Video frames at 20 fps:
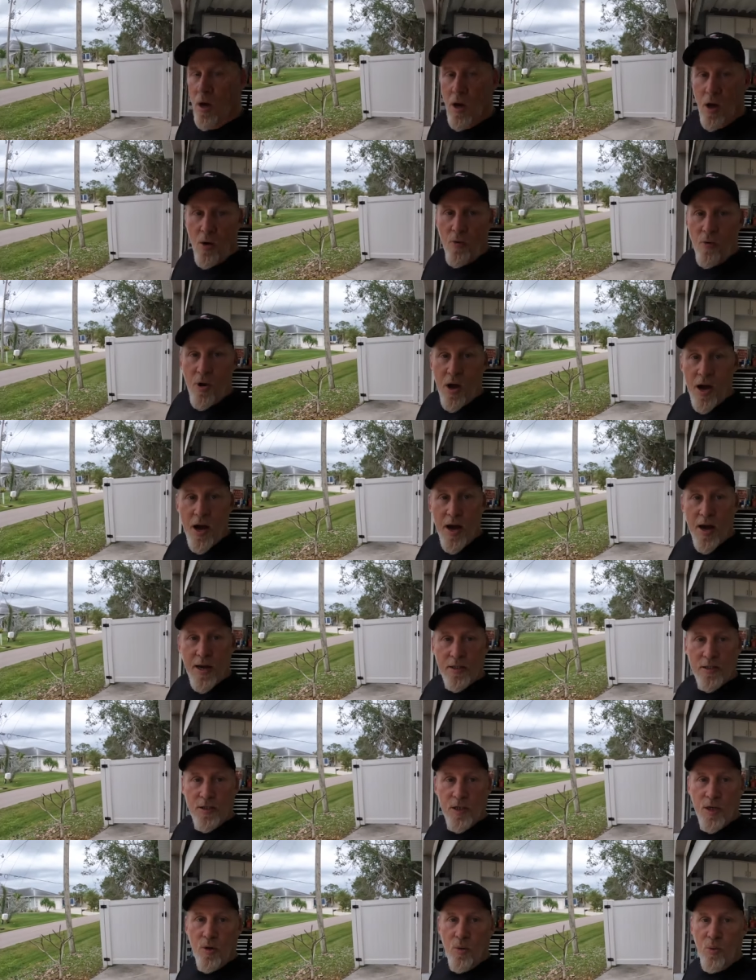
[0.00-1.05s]
All
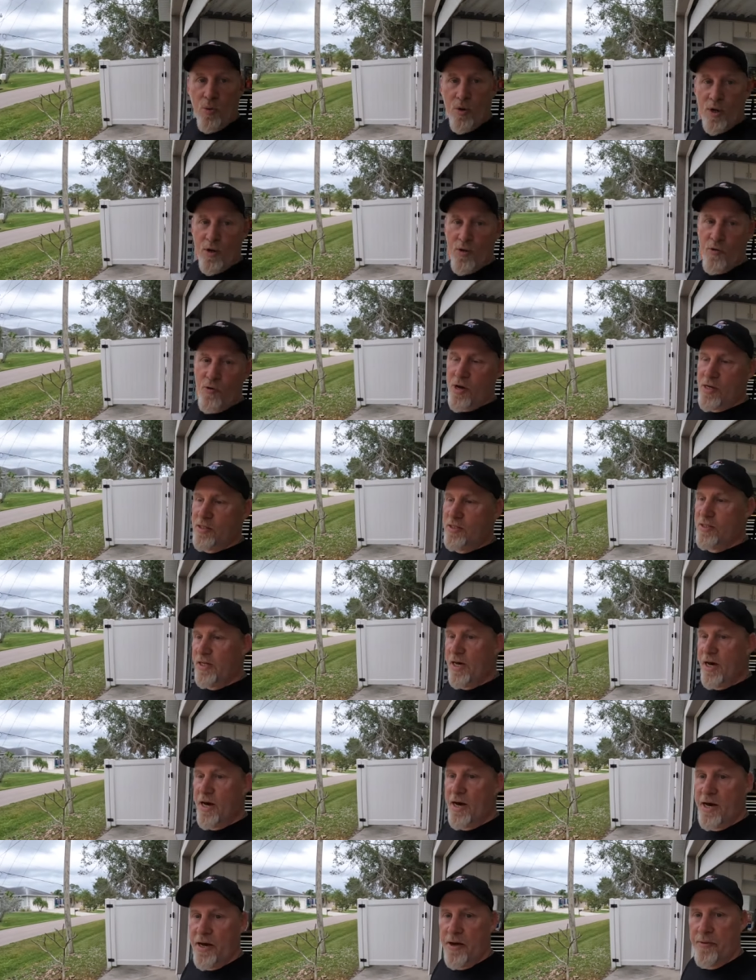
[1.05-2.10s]
right, what a crazy
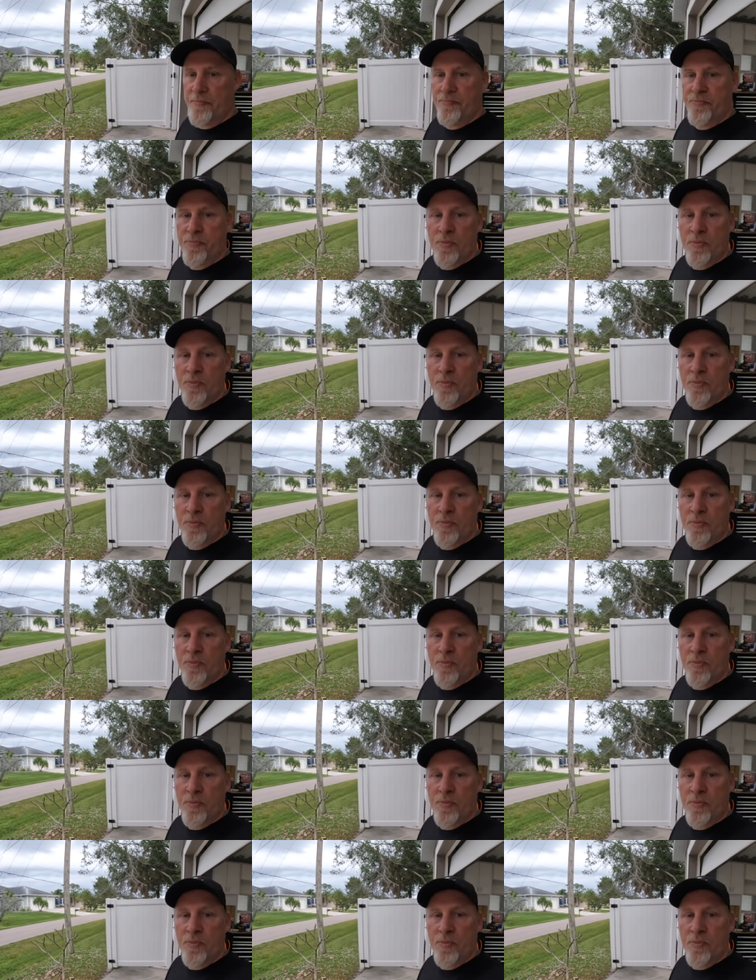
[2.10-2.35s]
day.